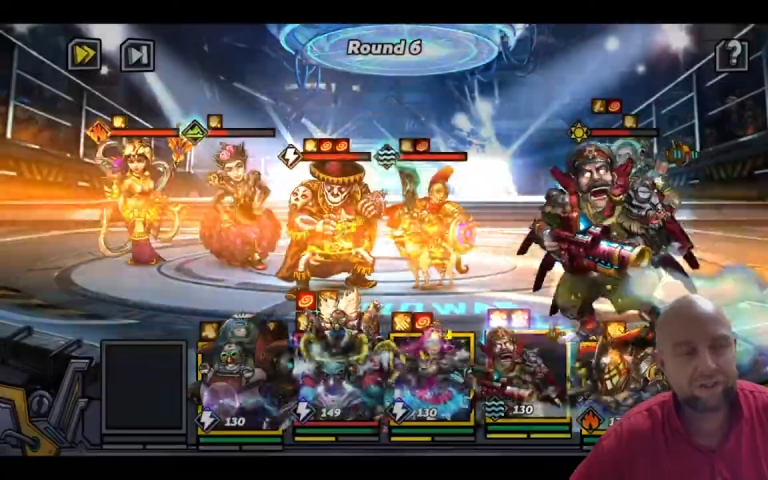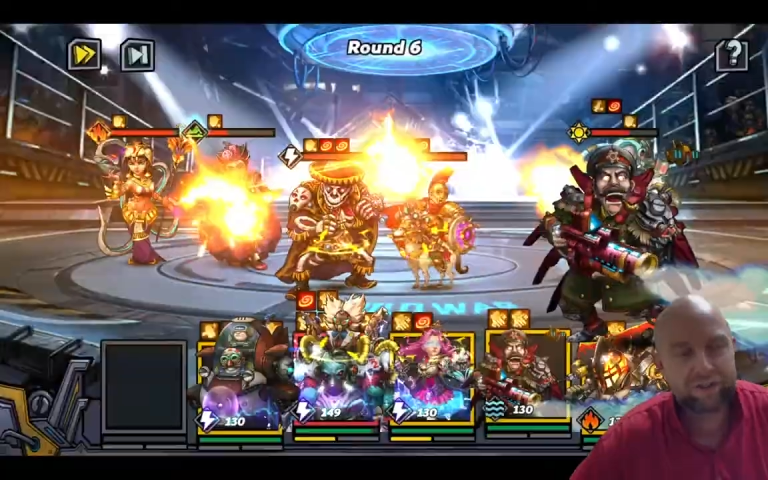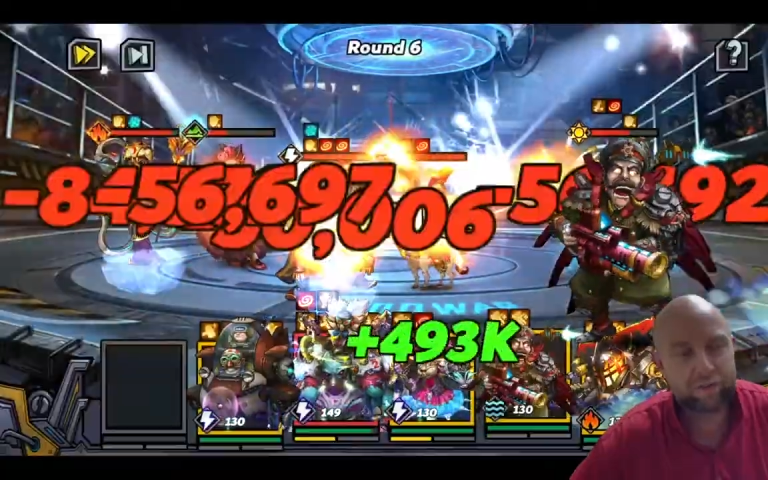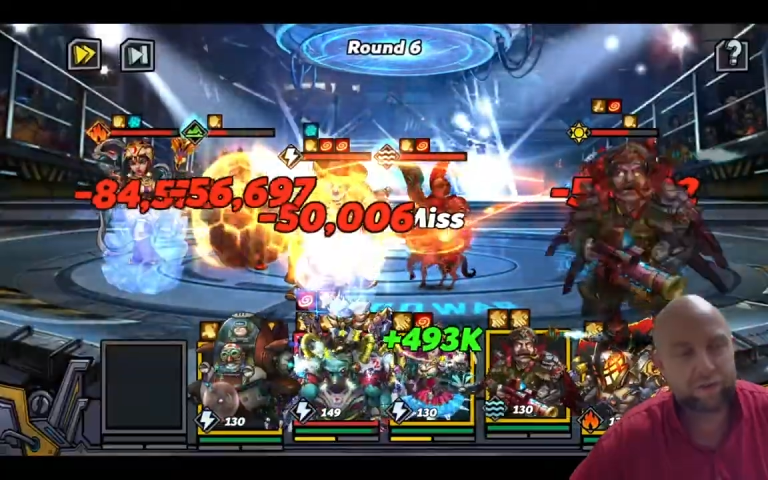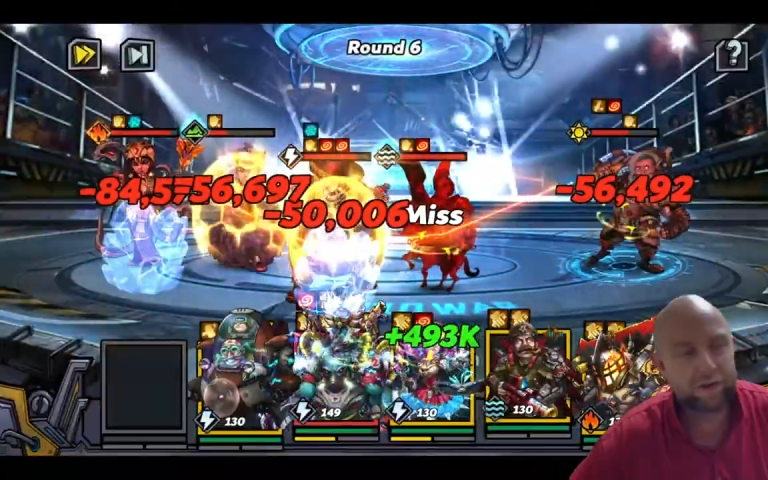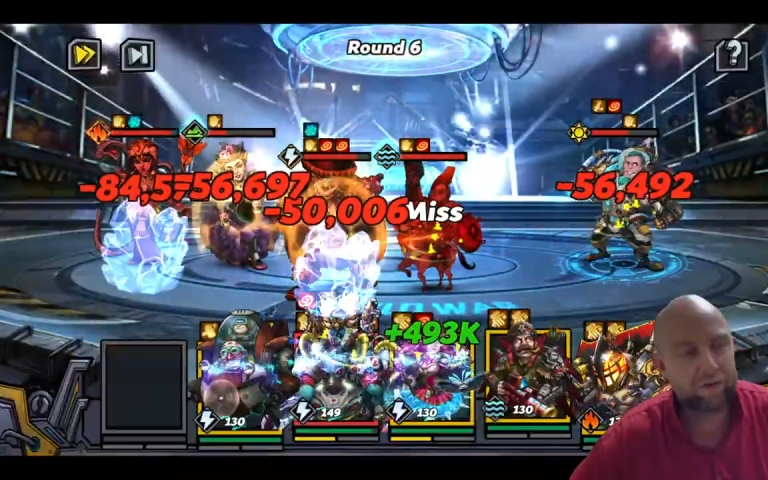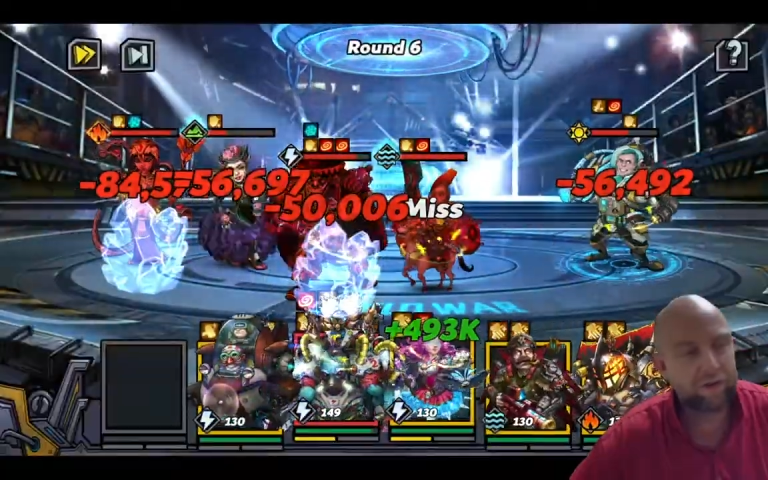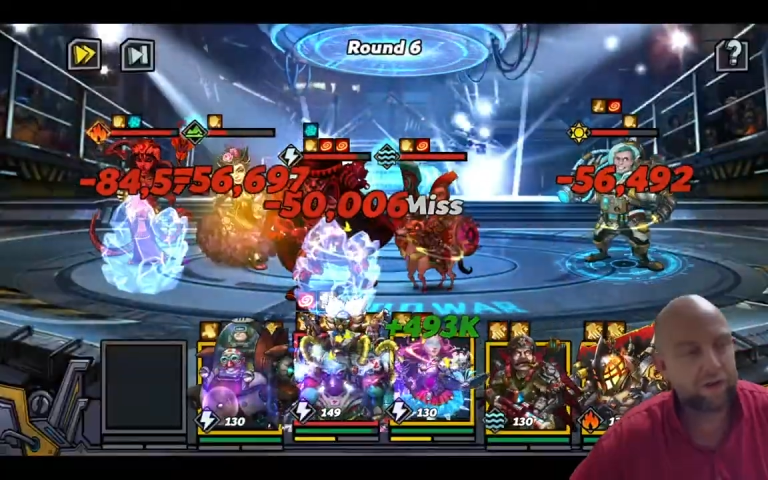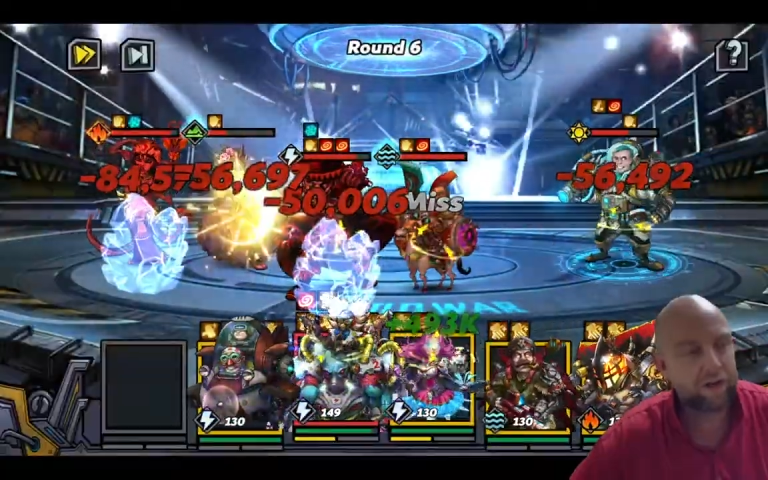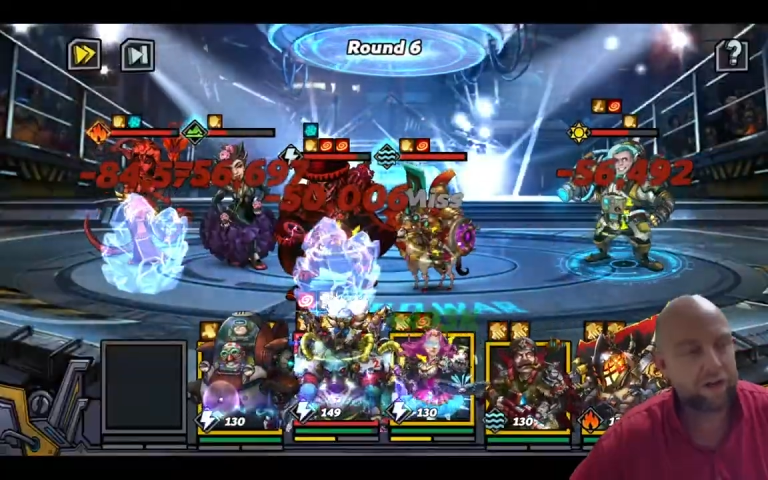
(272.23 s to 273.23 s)
or whatever.
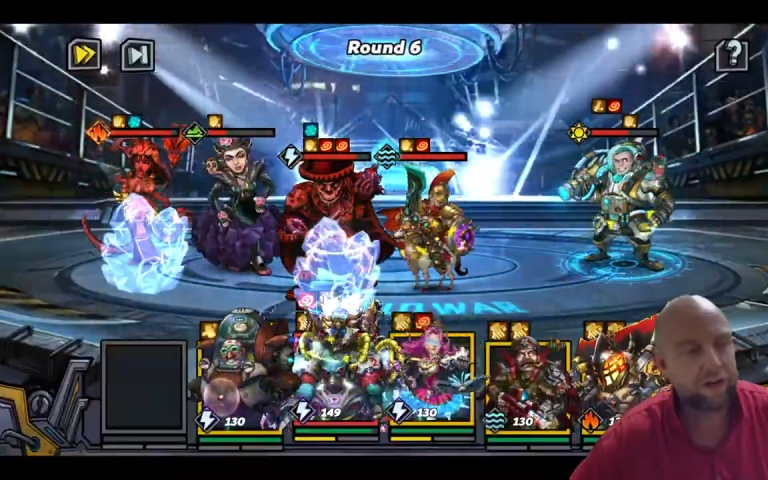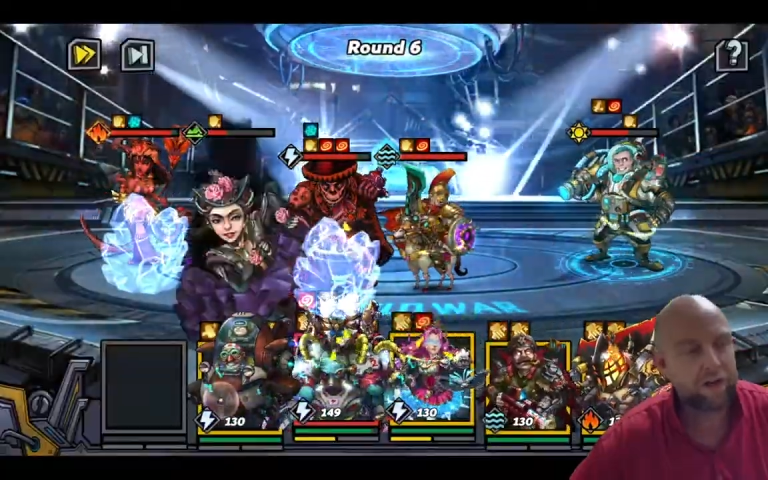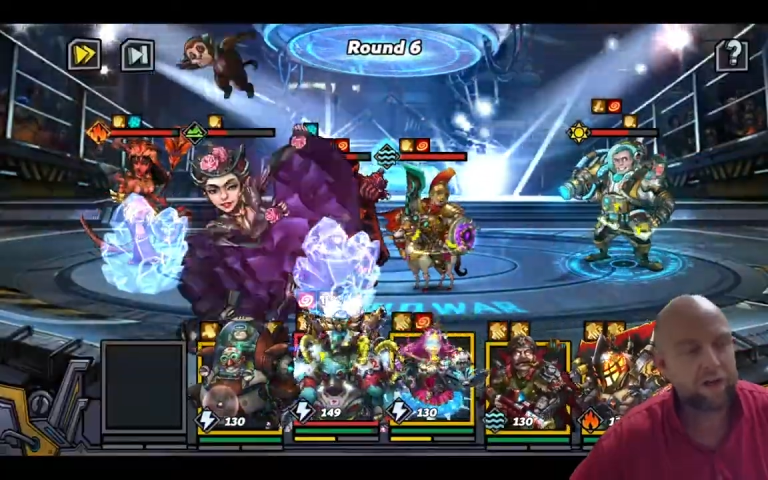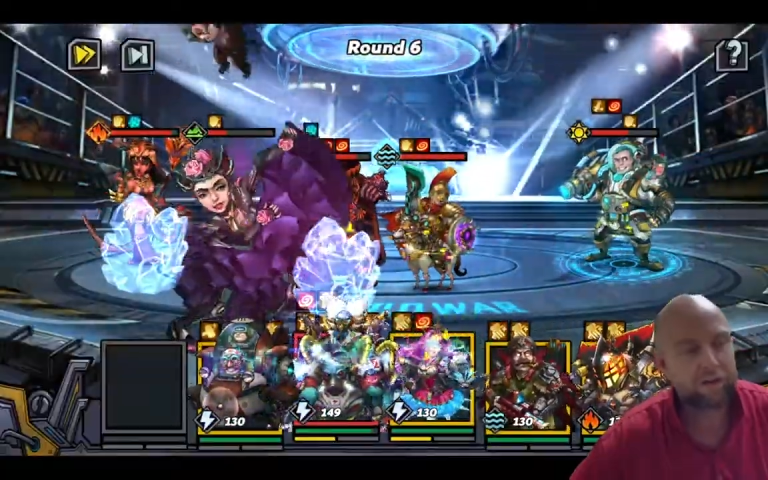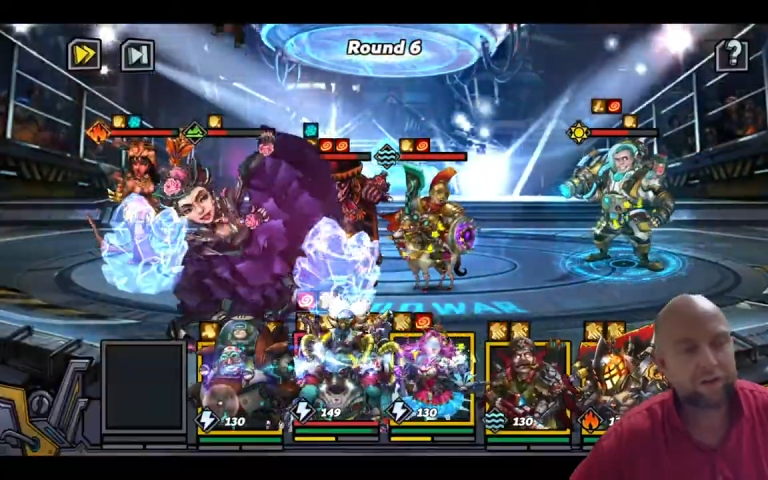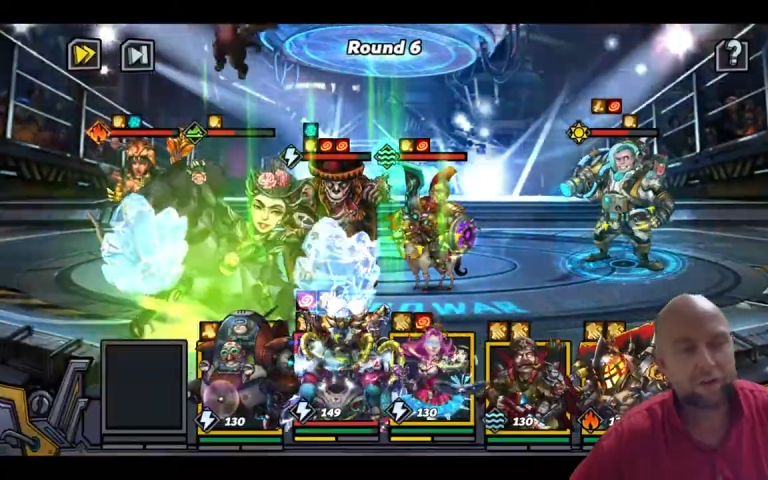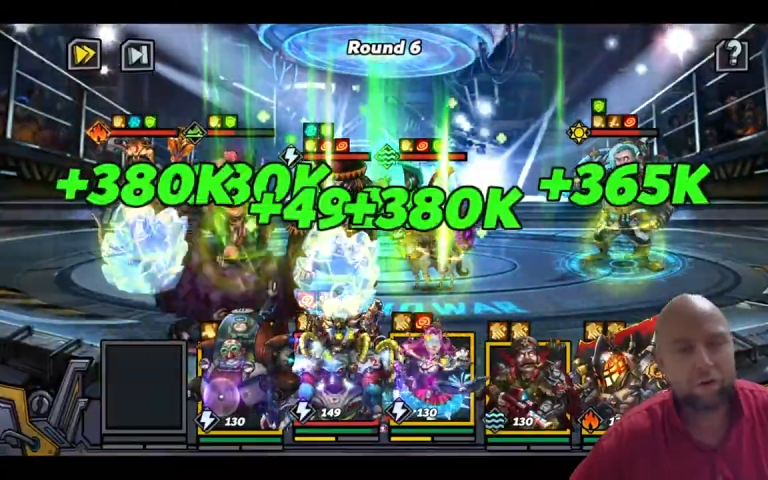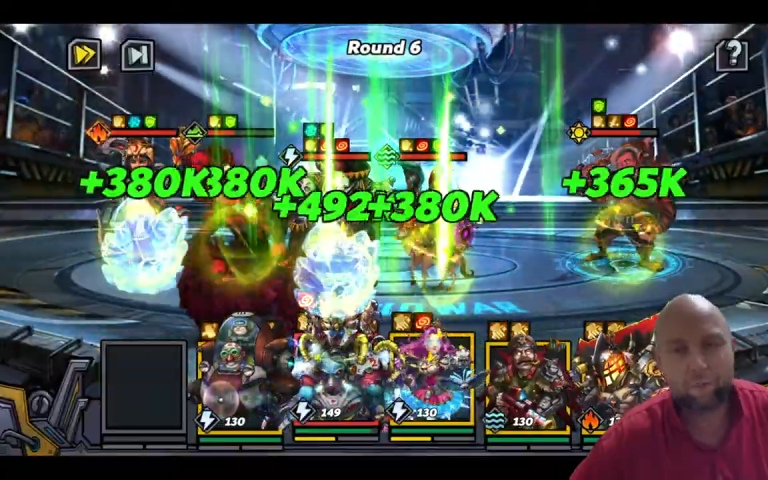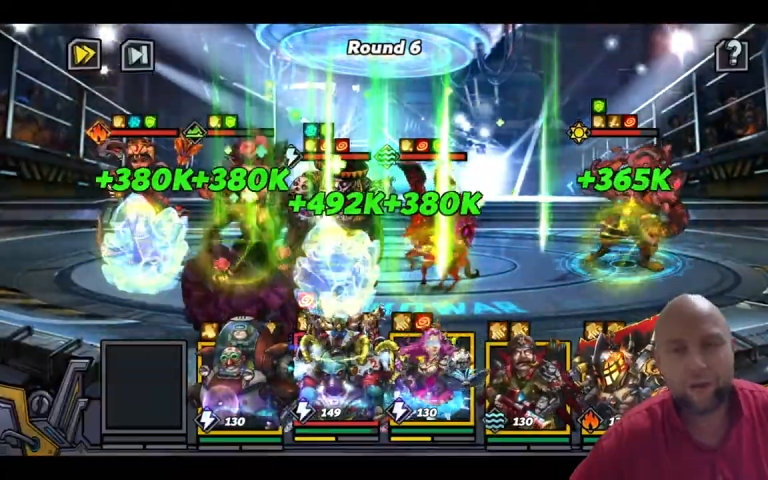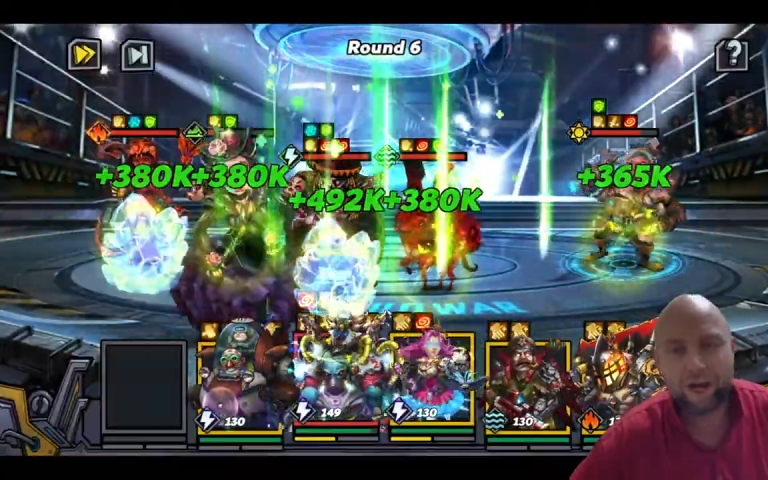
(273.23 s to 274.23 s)
So I go
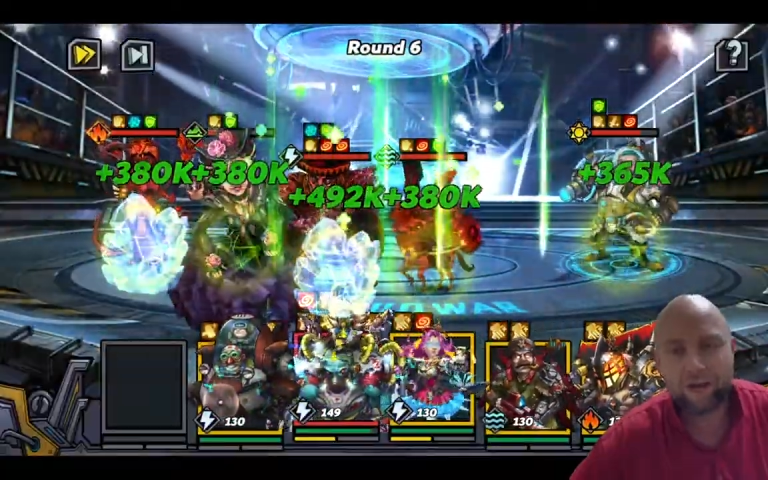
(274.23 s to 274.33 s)
back,